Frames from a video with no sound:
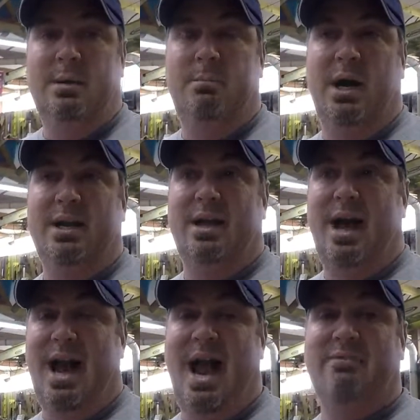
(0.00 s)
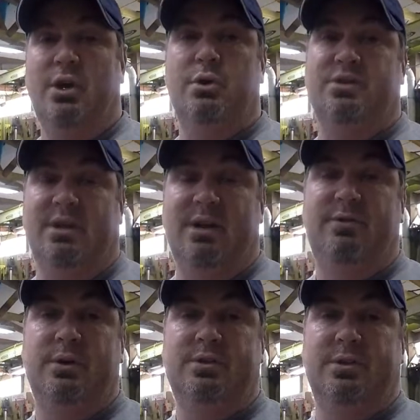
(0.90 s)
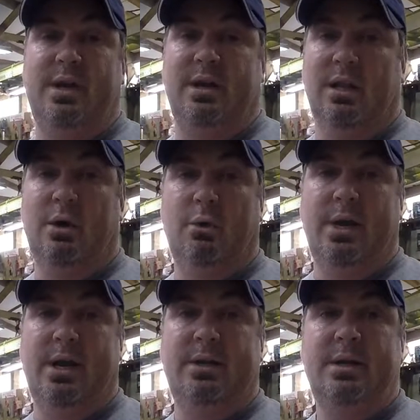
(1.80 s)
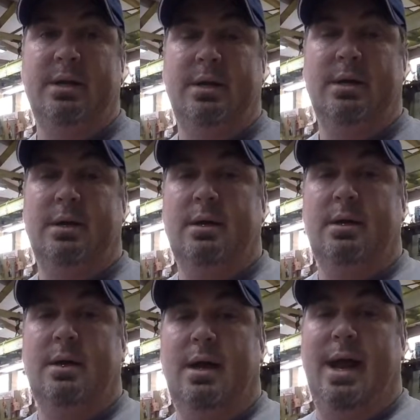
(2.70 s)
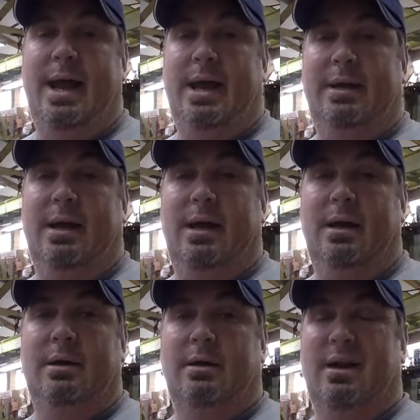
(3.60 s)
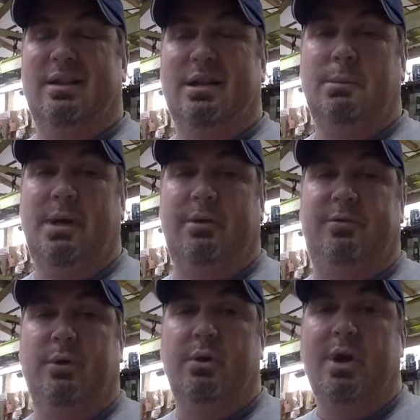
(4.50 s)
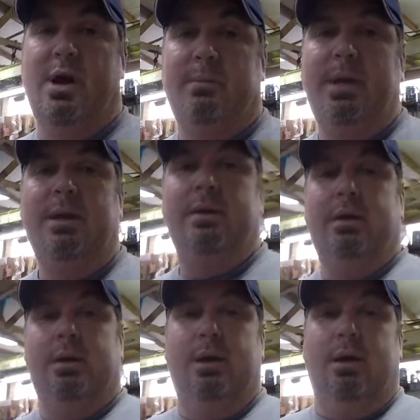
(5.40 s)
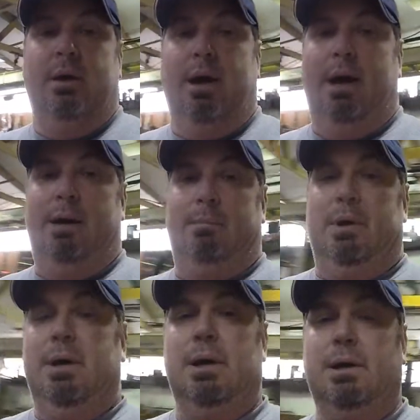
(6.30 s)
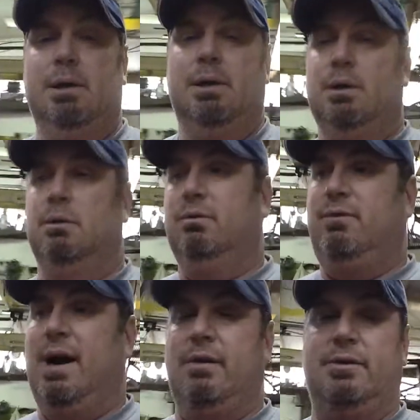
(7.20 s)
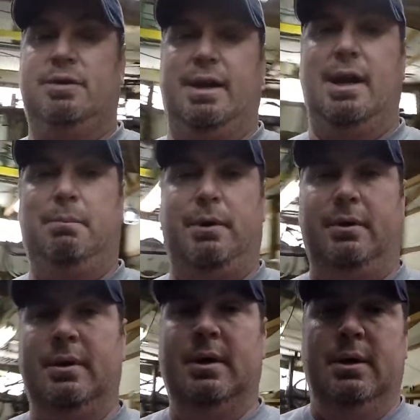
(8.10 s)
But I have noticed a difference in the lower end and a little bit on fuel economy. We'll fire this thing up and